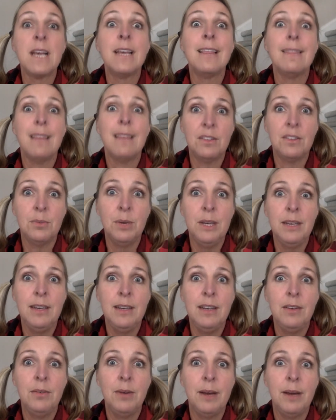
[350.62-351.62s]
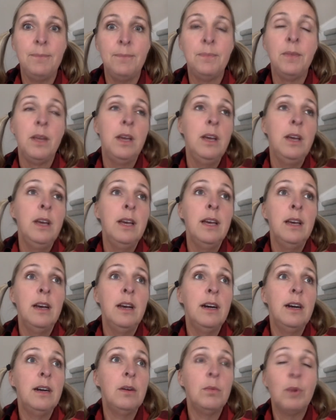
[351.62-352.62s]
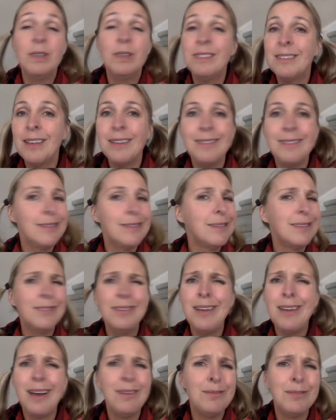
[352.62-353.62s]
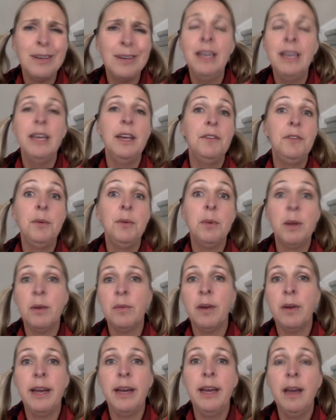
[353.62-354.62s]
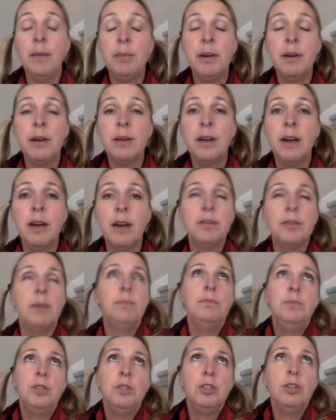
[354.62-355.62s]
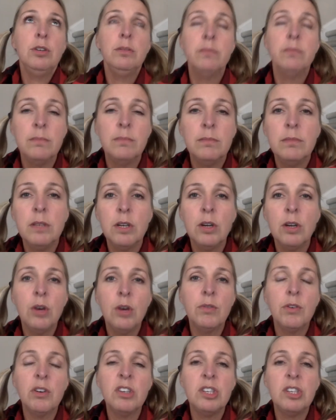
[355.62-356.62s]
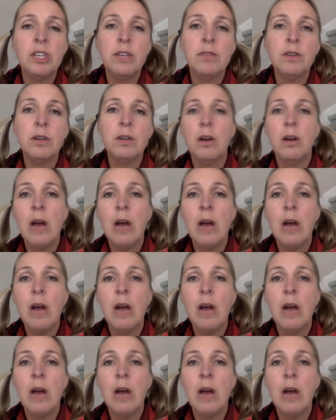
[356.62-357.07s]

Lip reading: That's what you need to write. One sentence is enough. If you want to write a paragraph, sure, you're an overachiever.